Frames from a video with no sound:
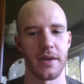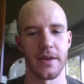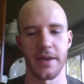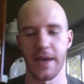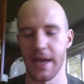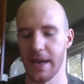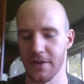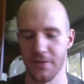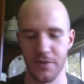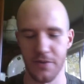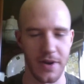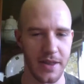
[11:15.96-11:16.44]

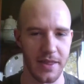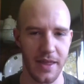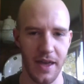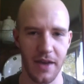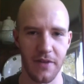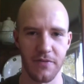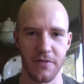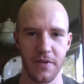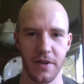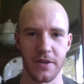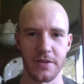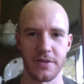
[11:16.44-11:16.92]
getting rid of
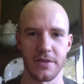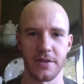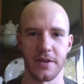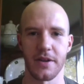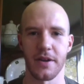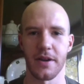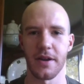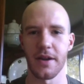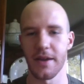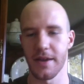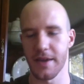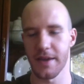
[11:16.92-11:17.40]
that
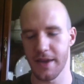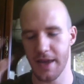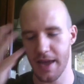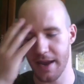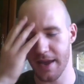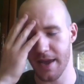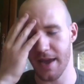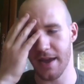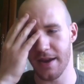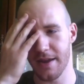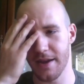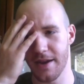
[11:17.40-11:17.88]
filter,
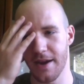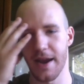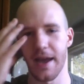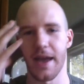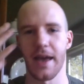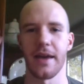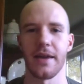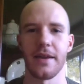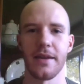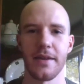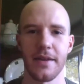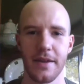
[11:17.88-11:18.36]
getting out of
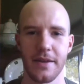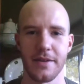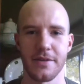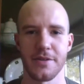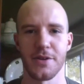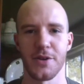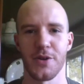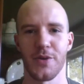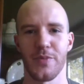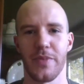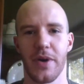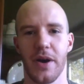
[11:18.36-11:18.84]
your head
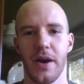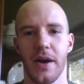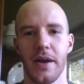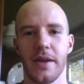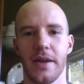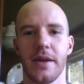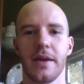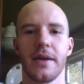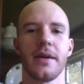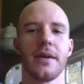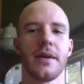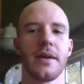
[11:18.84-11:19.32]
into your
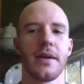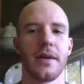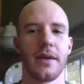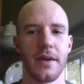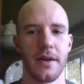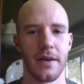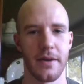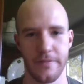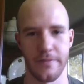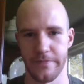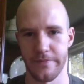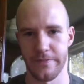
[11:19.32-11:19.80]
body.
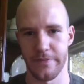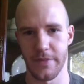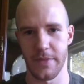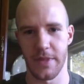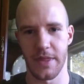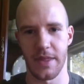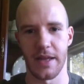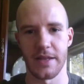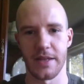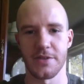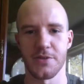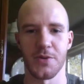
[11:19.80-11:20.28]

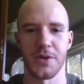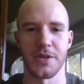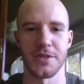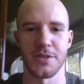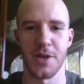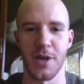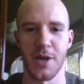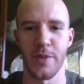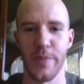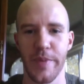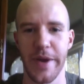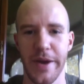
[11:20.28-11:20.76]
That's what it's
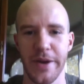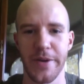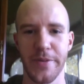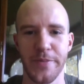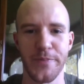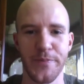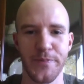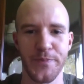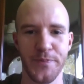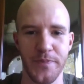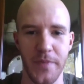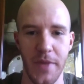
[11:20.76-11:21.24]
all about,
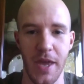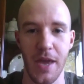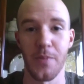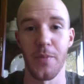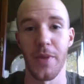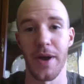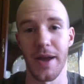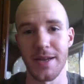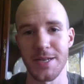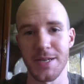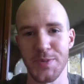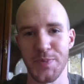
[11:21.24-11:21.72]
in
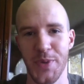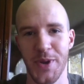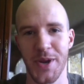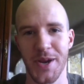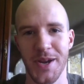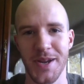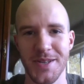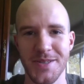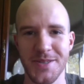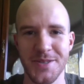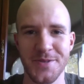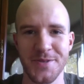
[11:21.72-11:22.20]
my
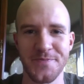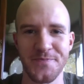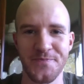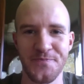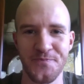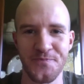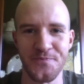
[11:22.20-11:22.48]
experience.